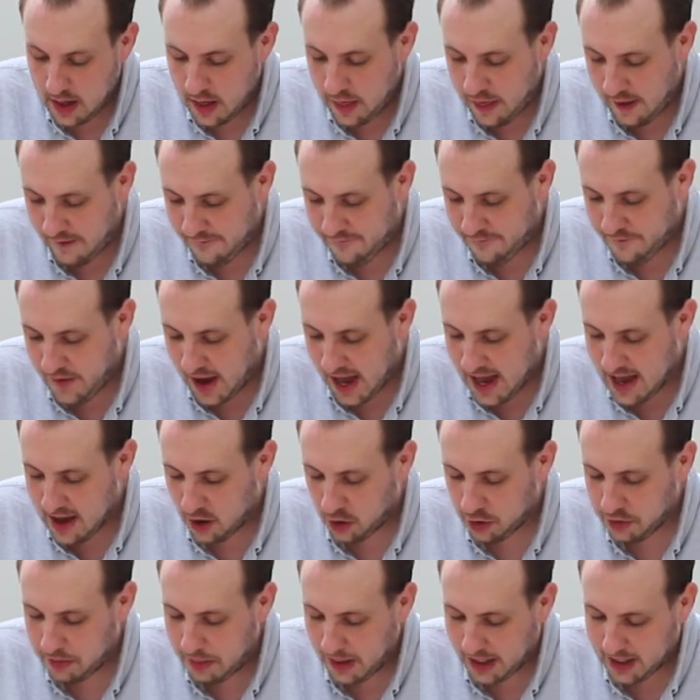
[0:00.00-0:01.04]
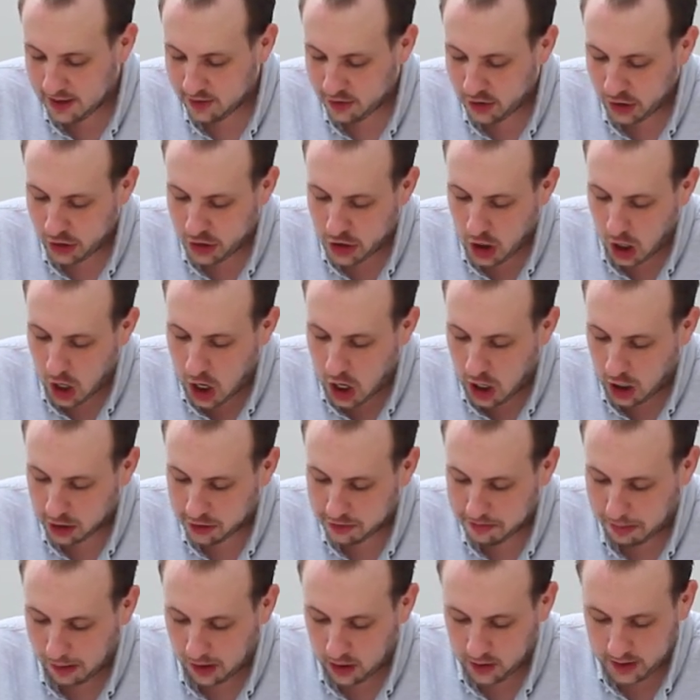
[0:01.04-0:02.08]
They failed because the
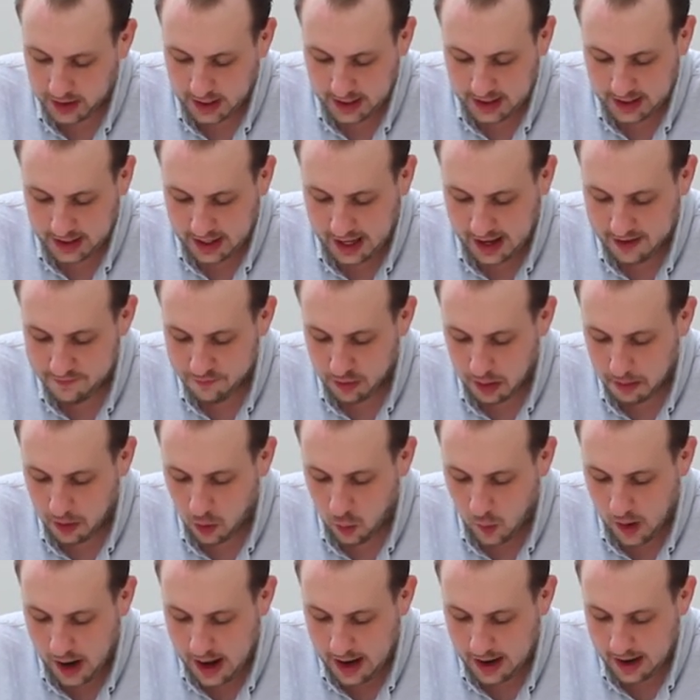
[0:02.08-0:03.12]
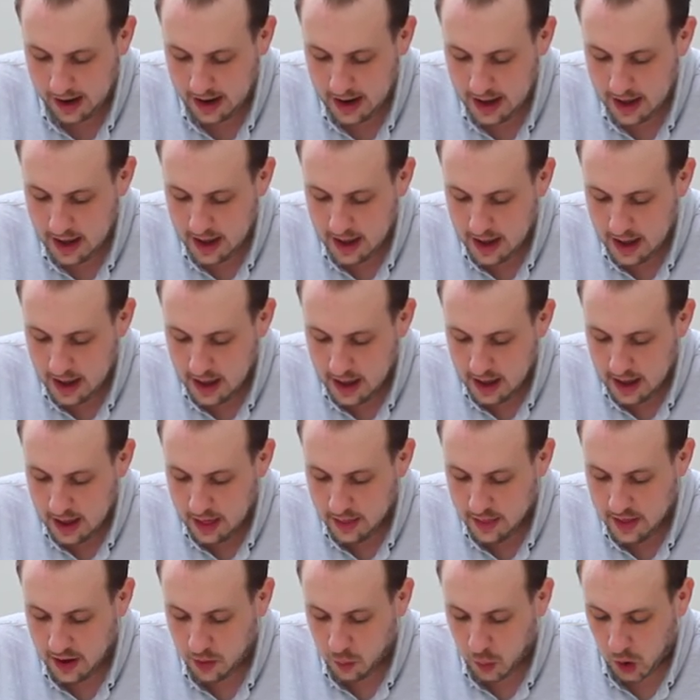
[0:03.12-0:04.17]
dogs barking gave them away.
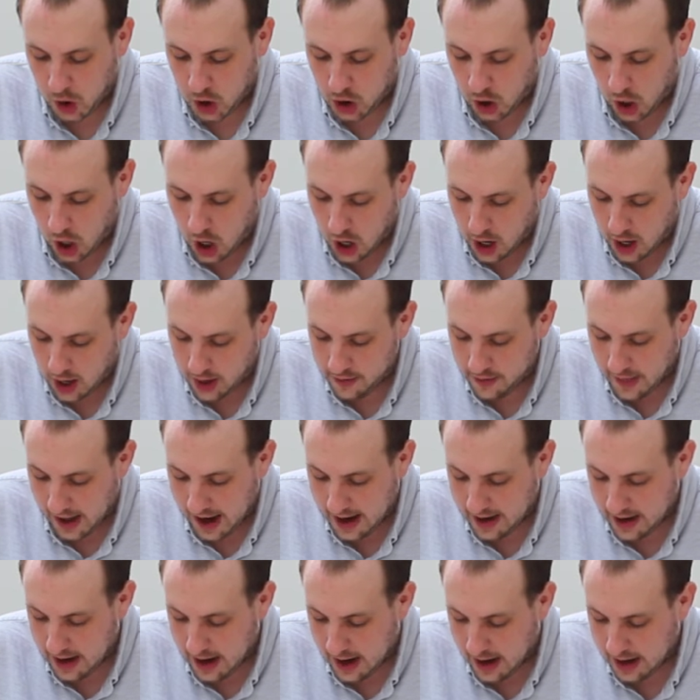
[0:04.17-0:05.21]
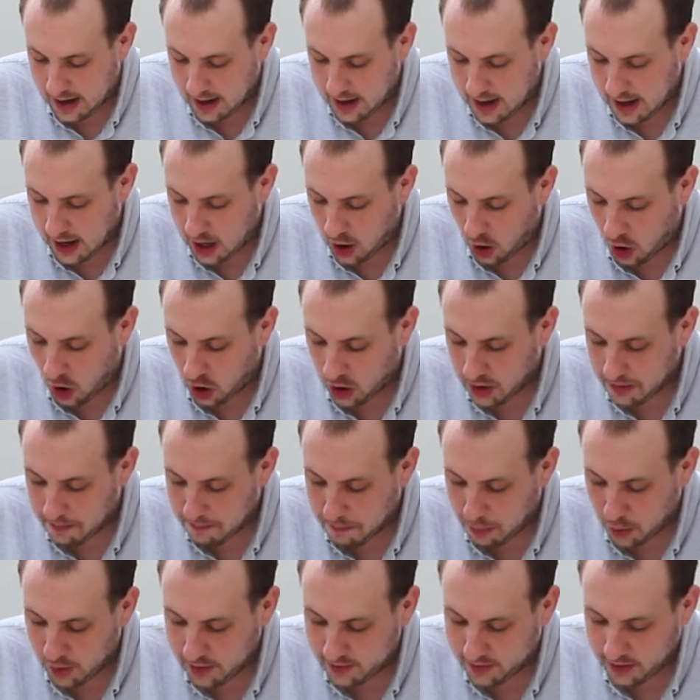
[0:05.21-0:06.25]
They were caught that night and all
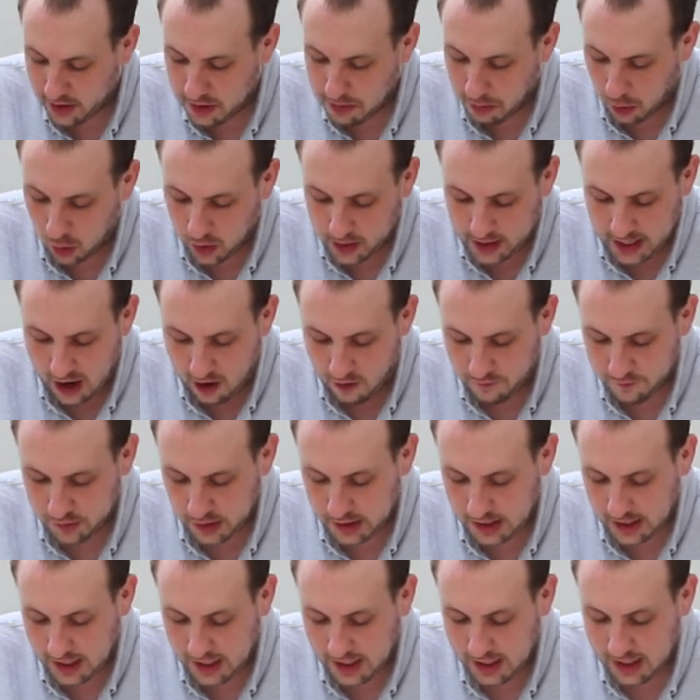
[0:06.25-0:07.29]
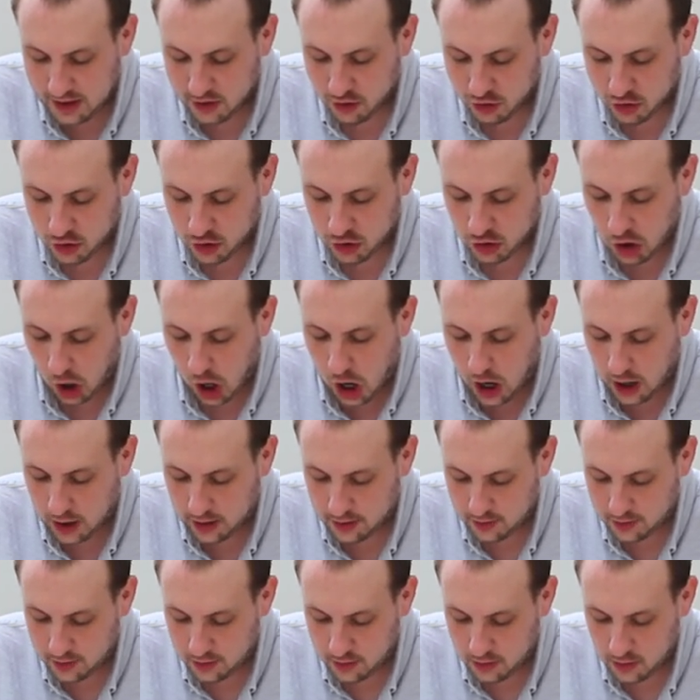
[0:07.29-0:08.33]
imprisoned more carefully in
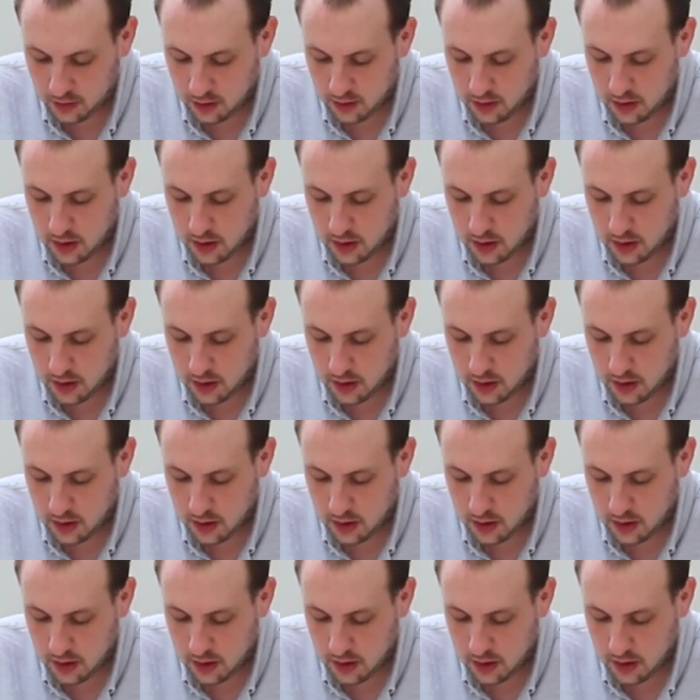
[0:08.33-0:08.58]
stocks.